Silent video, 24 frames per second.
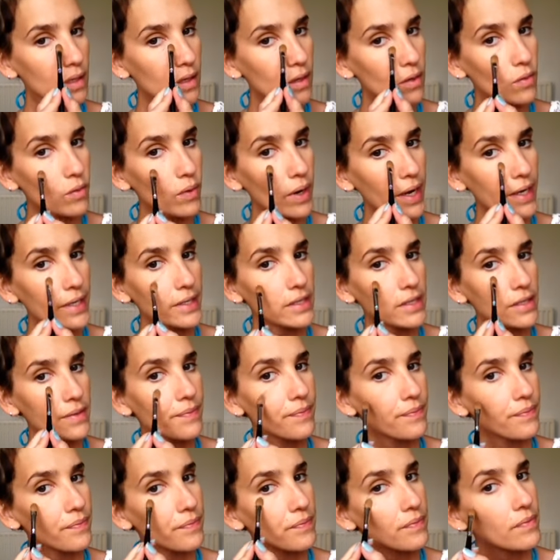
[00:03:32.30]
Right,
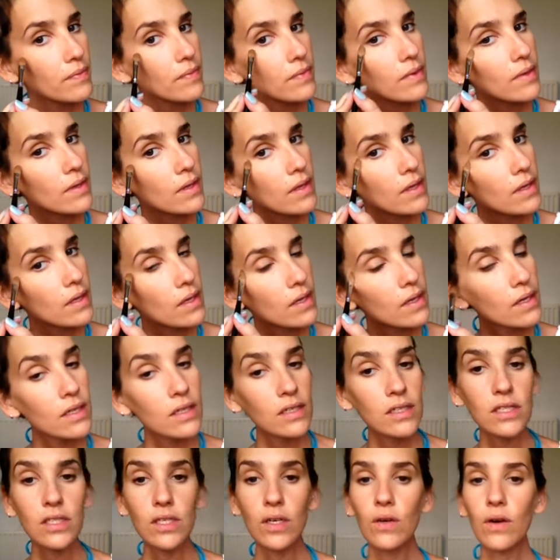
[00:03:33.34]

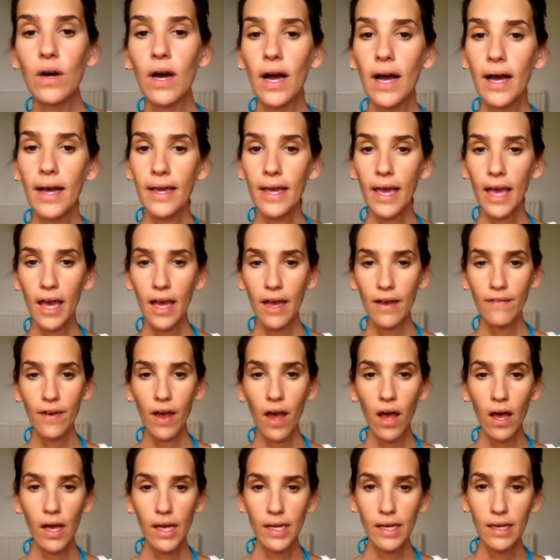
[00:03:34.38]
so I have
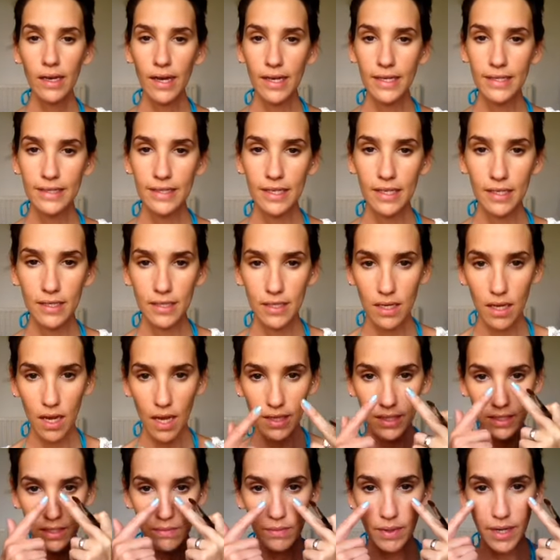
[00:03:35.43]
highlighted
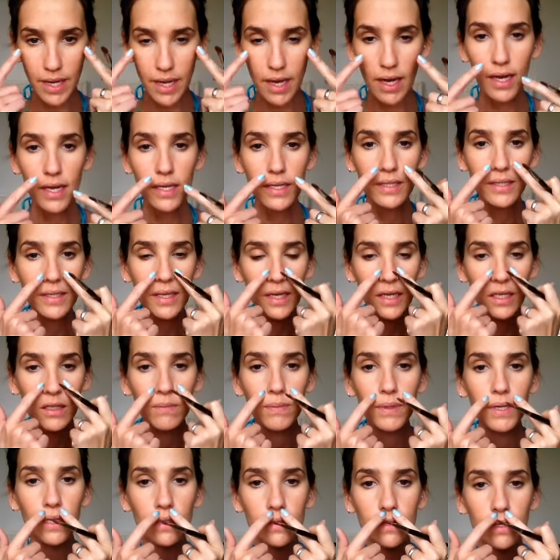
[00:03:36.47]
under my eyes, a little
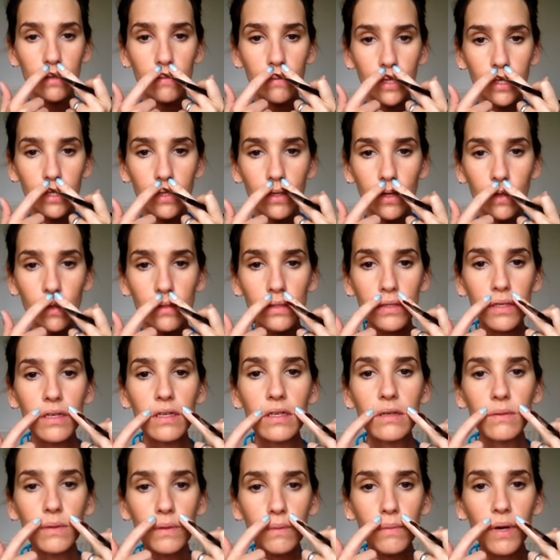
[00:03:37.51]
bit outside my nose, a
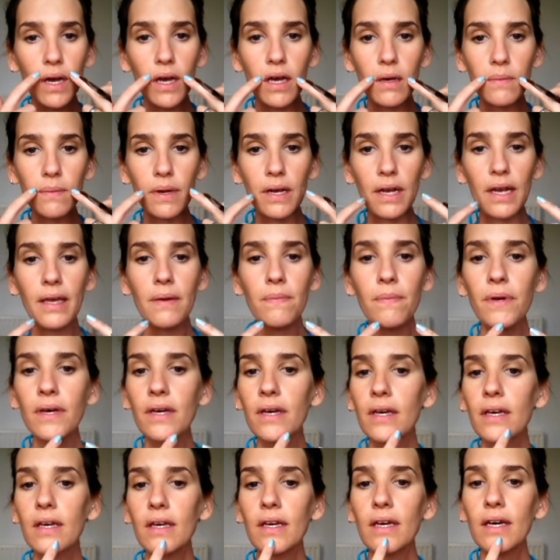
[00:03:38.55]
little bit on my upper lip,
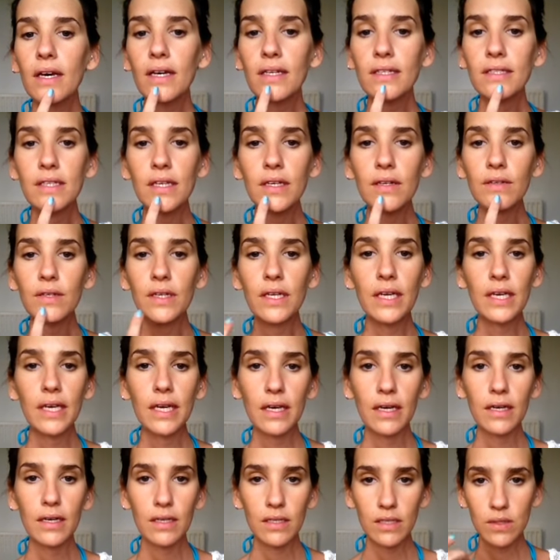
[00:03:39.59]
and down
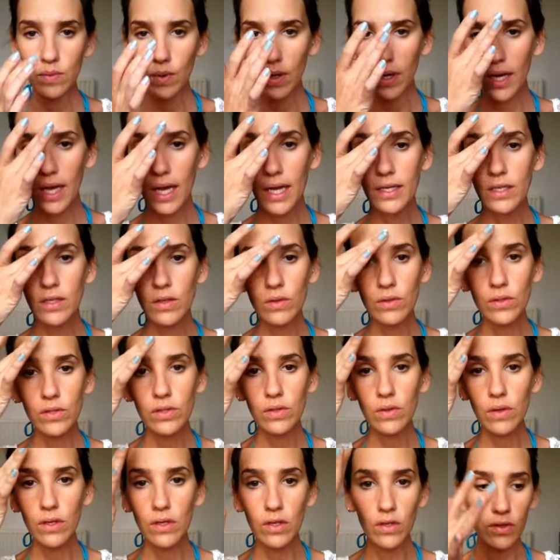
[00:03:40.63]
here as well, and
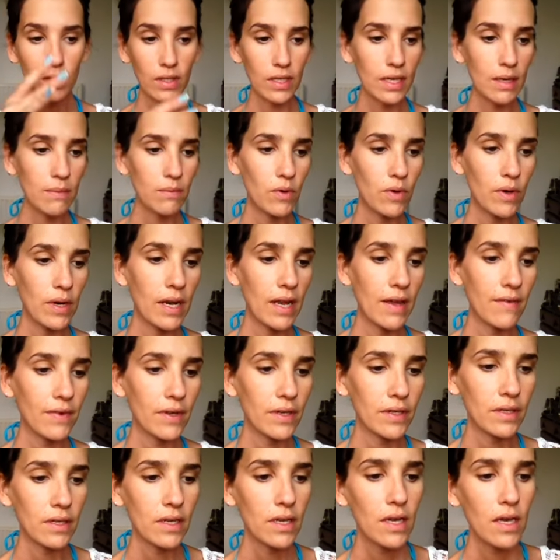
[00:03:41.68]
also on the number
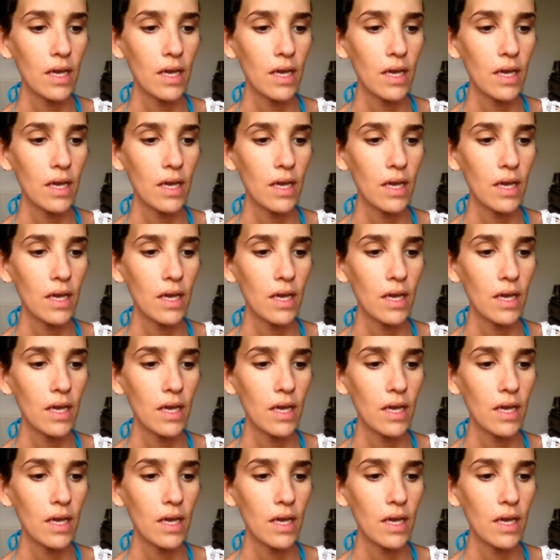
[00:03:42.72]
11.